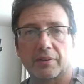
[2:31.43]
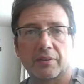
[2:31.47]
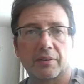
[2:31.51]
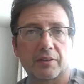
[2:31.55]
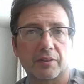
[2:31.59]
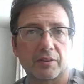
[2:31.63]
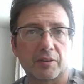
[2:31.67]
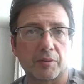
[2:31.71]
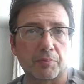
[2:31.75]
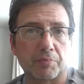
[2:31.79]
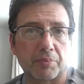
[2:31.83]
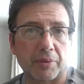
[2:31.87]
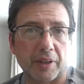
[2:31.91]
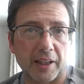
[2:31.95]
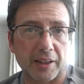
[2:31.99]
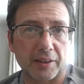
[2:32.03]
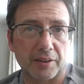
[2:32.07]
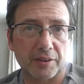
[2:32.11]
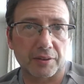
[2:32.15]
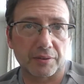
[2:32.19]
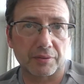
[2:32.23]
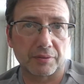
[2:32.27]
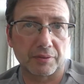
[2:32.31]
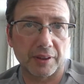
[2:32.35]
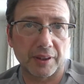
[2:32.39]
the
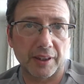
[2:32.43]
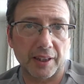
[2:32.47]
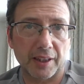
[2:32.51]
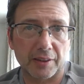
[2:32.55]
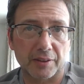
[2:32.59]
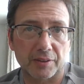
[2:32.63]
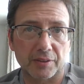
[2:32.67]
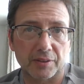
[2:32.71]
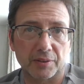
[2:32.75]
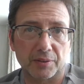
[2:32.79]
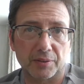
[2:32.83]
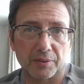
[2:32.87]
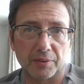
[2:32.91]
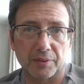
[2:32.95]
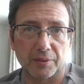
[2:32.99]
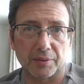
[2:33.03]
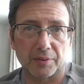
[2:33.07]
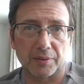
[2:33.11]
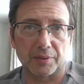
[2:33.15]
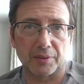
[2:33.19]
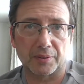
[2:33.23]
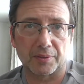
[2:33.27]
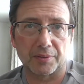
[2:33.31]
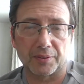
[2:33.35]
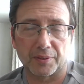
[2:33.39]
price reacts
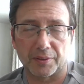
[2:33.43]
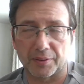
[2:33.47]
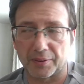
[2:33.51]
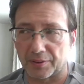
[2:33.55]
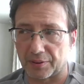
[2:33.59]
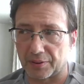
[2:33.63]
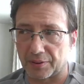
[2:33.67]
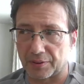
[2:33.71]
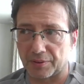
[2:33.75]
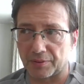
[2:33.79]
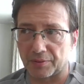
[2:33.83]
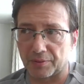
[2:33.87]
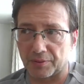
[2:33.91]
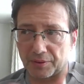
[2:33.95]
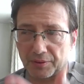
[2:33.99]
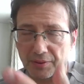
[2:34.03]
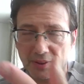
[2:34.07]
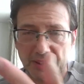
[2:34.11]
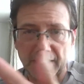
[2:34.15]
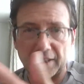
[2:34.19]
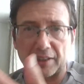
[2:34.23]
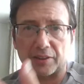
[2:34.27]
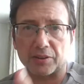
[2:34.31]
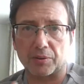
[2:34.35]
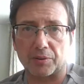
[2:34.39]
on
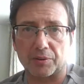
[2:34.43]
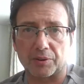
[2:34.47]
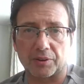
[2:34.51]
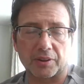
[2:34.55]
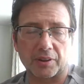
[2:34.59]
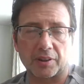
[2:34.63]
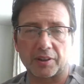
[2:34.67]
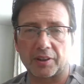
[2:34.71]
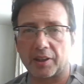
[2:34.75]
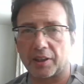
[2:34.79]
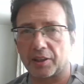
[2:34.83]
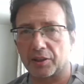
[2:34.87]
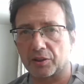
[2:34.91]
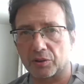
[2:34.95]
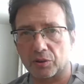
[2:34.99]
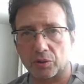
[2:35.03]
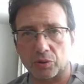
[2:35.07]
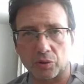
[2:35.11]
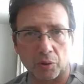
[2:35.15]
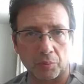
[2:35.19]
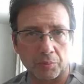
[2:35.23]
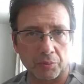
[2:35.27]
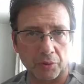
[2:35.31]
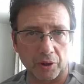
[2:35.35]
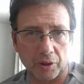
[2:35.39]
it. And there
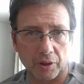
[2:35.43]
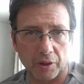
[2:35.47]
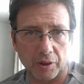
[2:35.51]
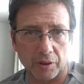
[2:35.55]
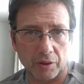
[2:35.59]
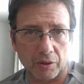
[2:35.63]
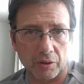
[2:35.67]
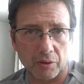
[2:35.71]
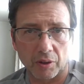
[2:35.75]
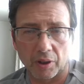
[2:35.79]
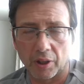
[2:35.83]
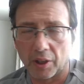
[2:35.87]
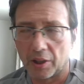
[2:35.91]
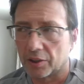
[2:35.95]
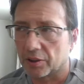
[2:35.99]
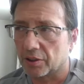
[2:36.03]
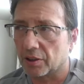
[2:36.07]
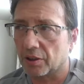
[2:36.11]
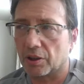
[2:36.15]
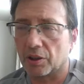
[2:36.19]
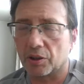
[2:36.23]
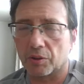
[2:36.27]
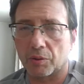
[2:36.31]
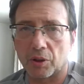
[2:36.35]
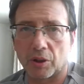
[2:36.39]

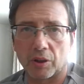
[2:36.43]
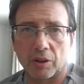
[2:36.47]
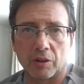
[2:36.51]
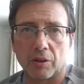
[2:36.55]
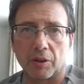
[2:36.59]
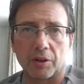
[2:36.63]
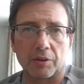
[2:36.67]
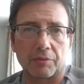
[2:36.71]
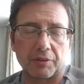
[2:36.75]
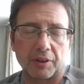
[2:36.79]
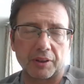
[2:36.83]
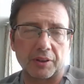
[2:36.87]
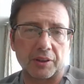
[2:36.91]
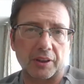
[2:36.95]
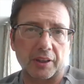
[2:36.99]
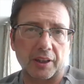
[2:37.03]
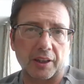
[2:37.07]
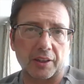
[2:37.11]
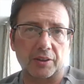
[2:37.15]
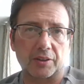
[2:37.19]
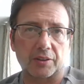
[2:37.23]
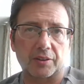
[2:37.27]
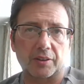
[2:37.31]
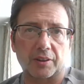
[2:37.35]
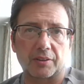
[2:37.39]
are a lot of
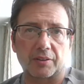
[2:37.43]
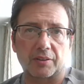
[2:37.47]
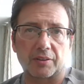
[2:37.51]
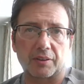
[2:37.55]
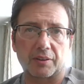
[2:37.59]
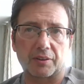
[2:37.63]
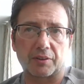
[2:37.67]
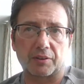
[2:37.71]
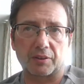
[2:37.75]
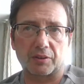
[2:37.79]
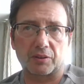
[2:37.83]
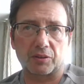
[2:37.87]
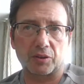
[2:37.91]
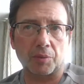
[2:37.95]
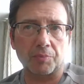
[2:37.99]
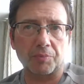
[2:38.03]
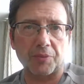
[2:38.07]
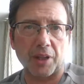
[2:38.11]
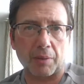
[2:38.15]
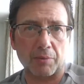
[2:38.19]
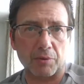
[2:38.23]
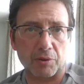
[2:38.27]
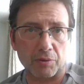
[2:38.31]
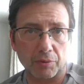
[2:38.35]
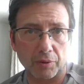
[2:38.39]
indicators that
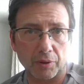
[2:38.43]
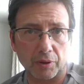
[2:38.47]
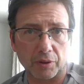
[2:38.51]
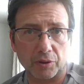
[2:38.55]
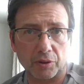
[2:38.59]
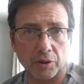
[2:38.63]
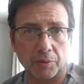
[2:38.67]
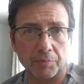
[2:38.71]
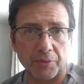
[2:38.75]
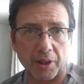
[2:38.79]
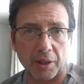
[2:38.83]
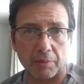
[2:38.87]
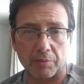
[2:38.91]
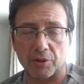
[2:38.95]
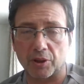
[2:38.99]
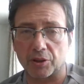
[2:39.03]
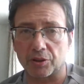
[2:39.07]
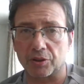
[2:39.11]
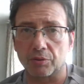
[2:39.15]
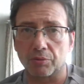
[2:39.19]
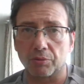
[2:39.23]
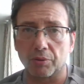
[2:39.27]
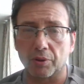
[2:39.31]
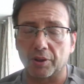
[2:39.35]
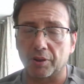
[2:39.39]
sometimes work, sometimes
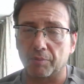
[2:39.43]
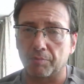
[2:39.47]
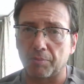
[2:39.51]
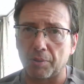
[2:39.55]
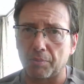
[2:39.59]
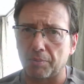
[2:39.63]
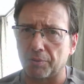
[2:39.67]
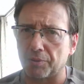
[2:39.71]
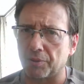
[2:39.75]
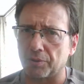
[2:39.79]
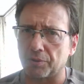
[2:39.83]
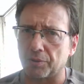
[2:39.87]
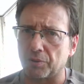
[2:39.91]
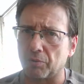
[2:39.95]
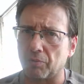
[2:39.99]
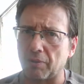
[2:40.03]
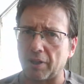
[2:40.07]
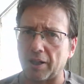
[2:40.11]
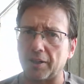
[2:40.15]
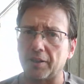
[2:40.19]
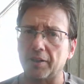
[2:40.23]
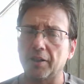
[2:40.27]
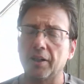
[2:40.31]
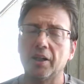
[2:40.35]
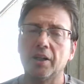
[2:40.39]
doesn't work, and people don't know
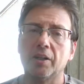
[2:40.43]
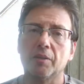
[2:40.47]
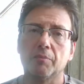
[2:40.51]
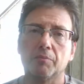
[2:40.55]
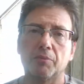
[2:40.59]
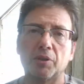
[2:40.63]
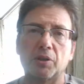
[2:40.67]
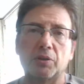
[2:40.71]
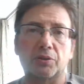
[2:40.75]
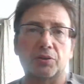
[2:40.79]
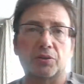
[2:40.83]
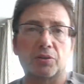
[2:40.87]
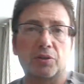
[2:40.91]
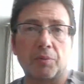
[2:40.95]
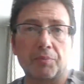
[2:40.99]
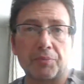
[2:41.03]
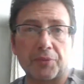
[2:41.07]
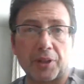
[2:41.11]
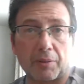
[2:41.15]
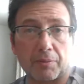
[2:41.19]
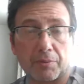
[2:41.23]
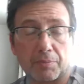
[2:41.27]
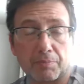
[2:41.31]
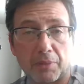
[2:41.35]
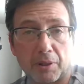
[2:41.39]
why. Because
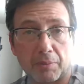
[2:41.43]
sometimes